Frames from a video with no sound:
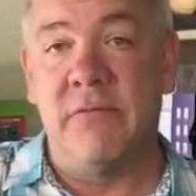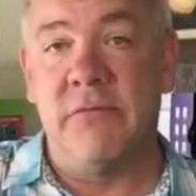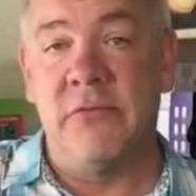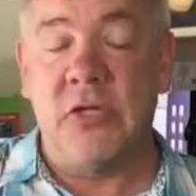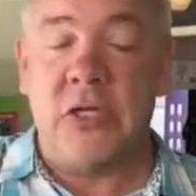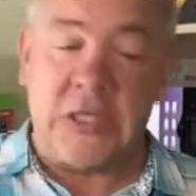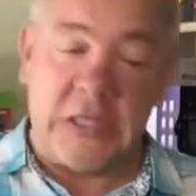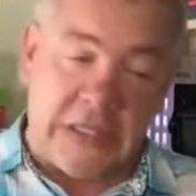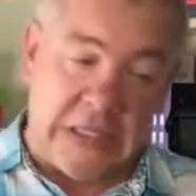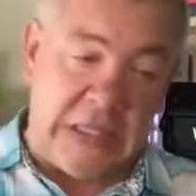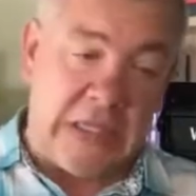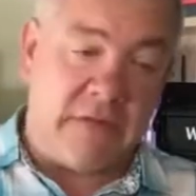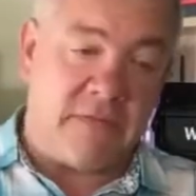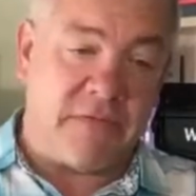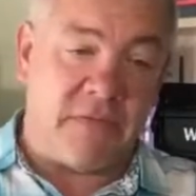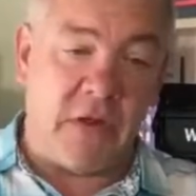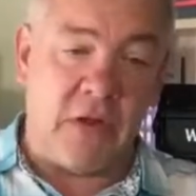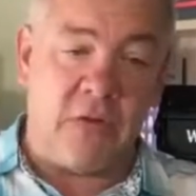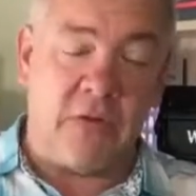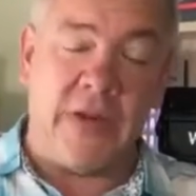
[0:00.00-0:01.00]
you clicking that
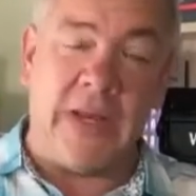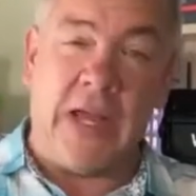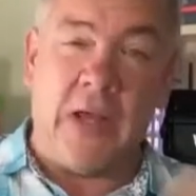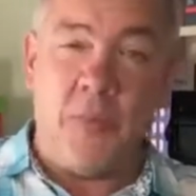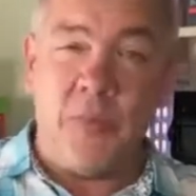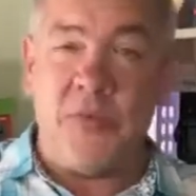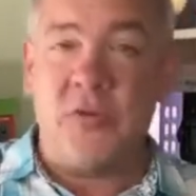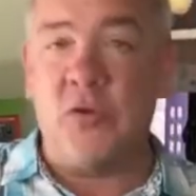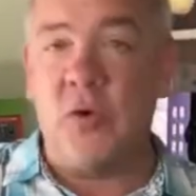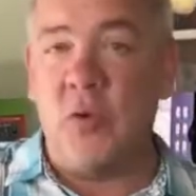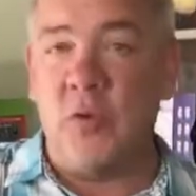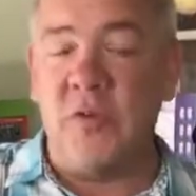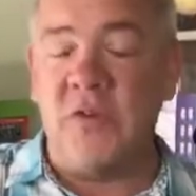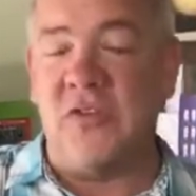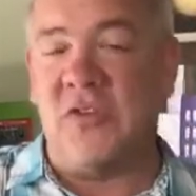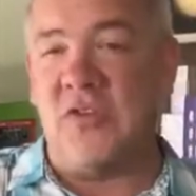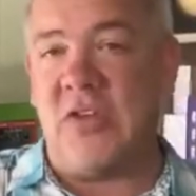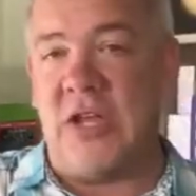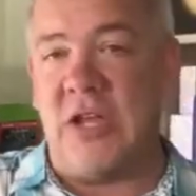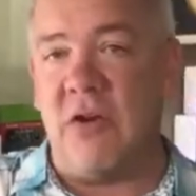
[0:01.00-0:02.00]
follow. It helps grow the
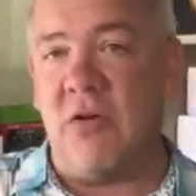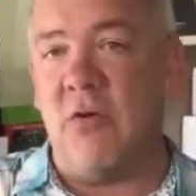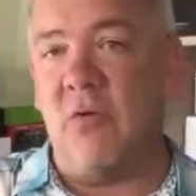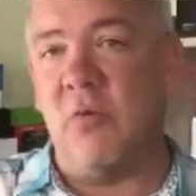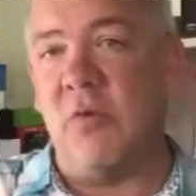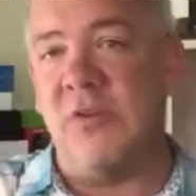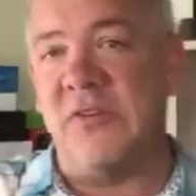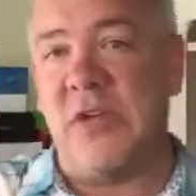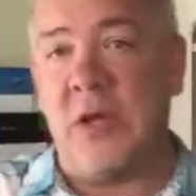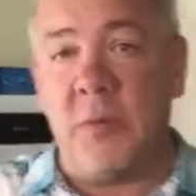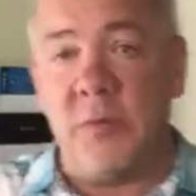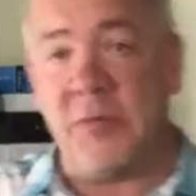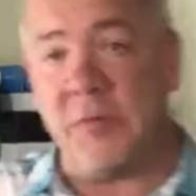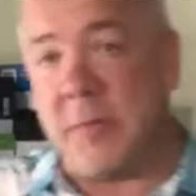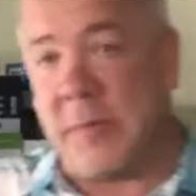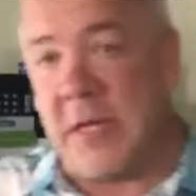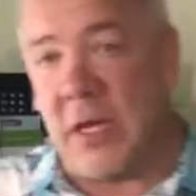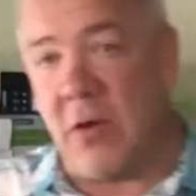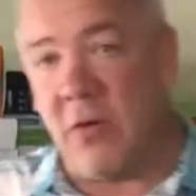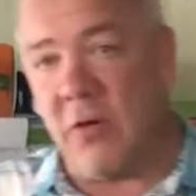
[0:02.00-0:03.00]
channel, which helps
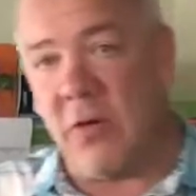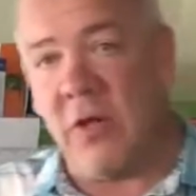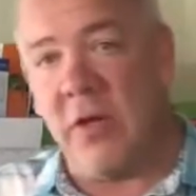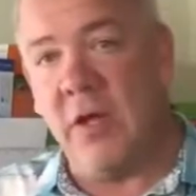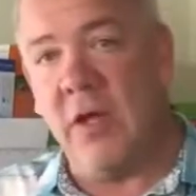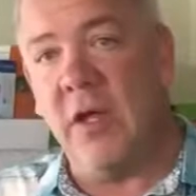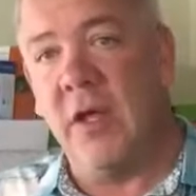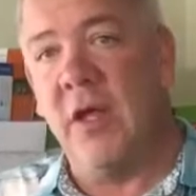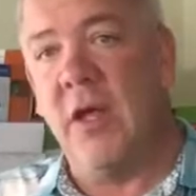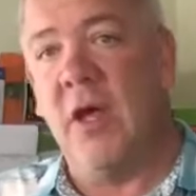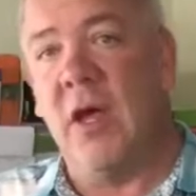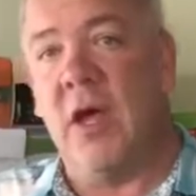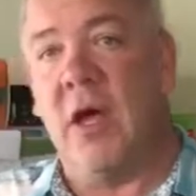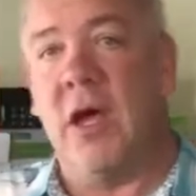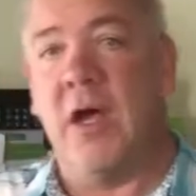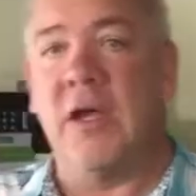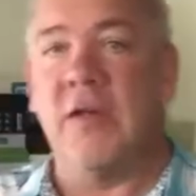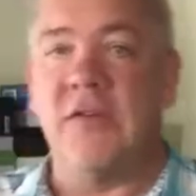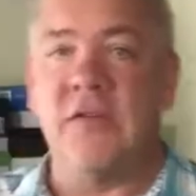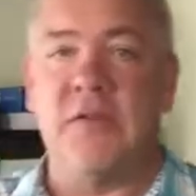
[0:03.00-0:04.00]
me out
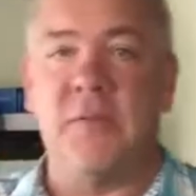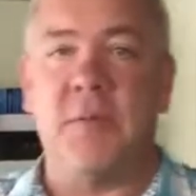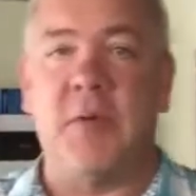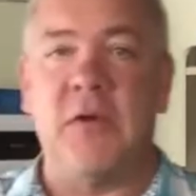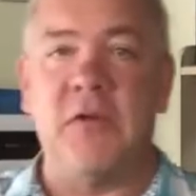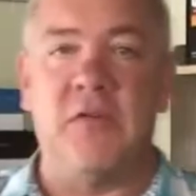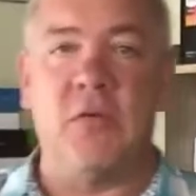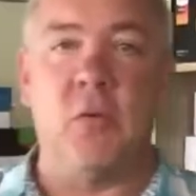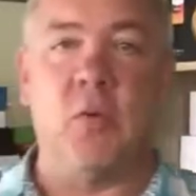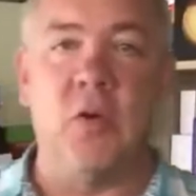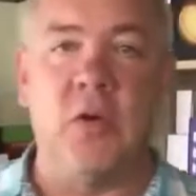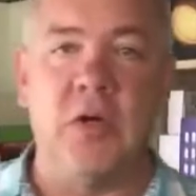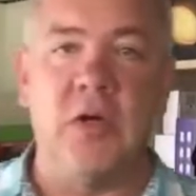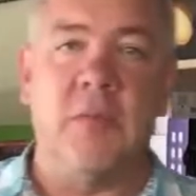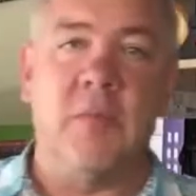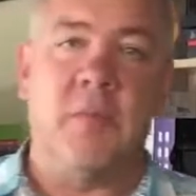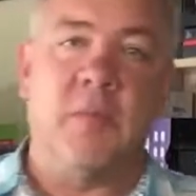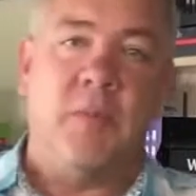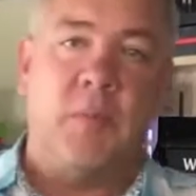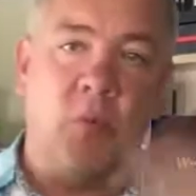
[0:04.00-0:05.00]
because it spreads the word
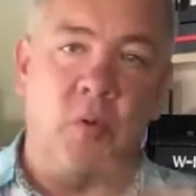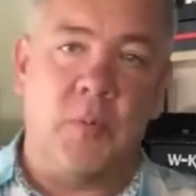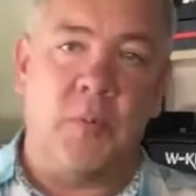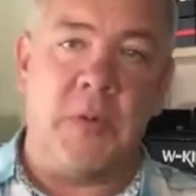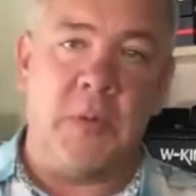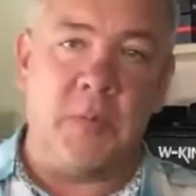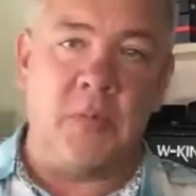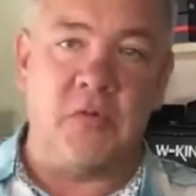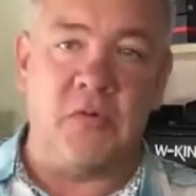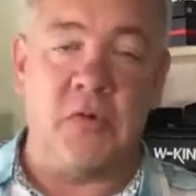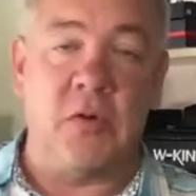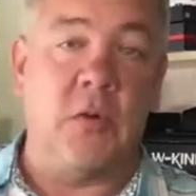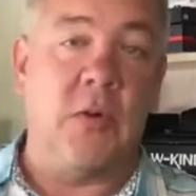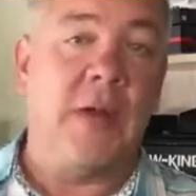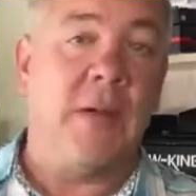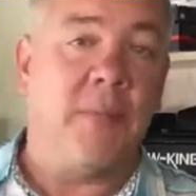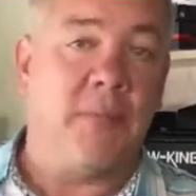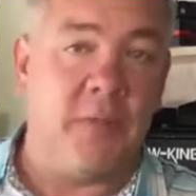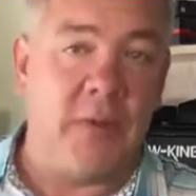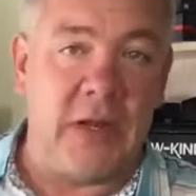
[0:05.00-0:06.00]
and more people show
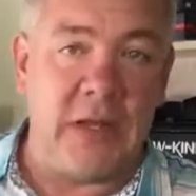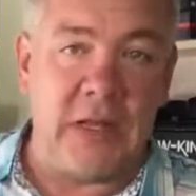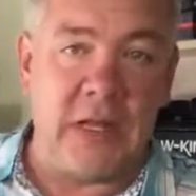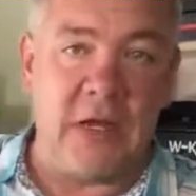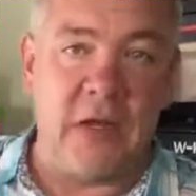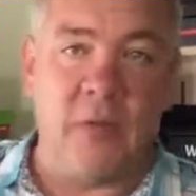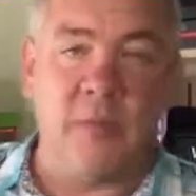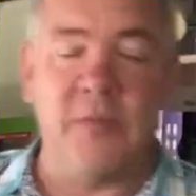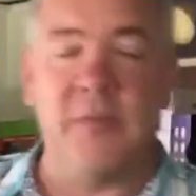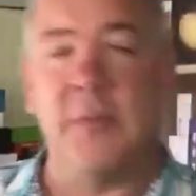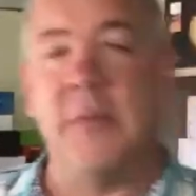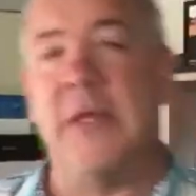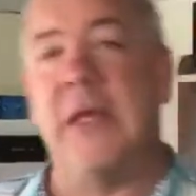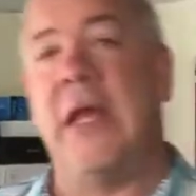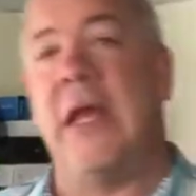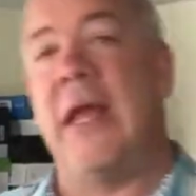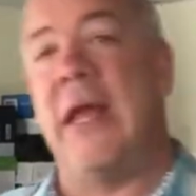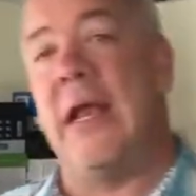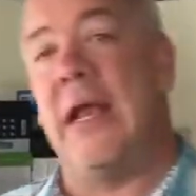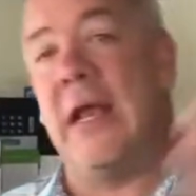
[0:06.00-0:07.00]
up, right? That helps me.
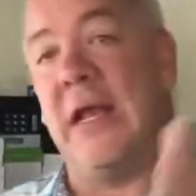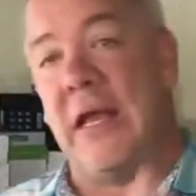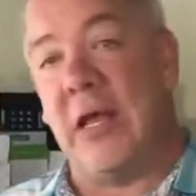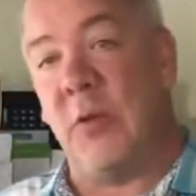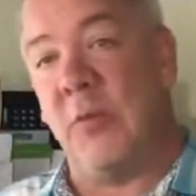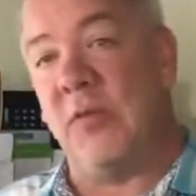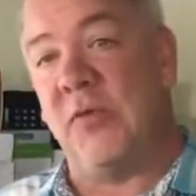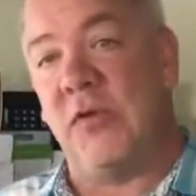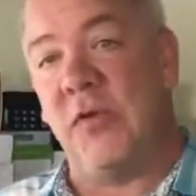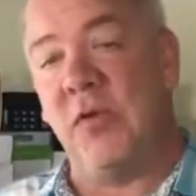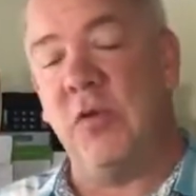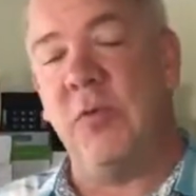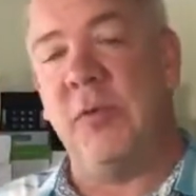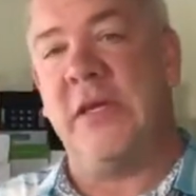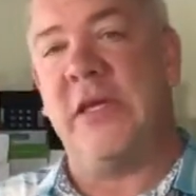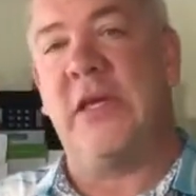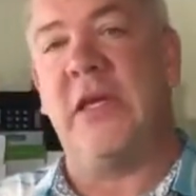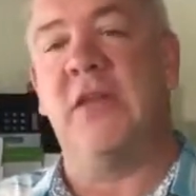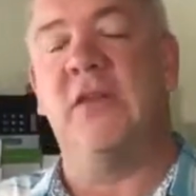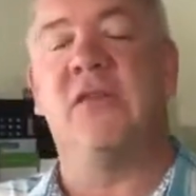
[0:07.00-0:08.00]
And it helps you
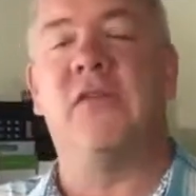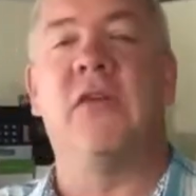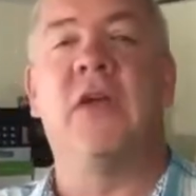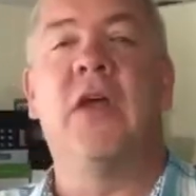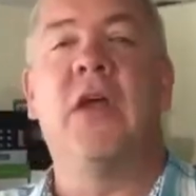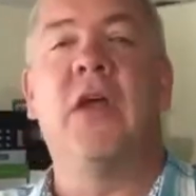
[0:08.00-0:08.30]
because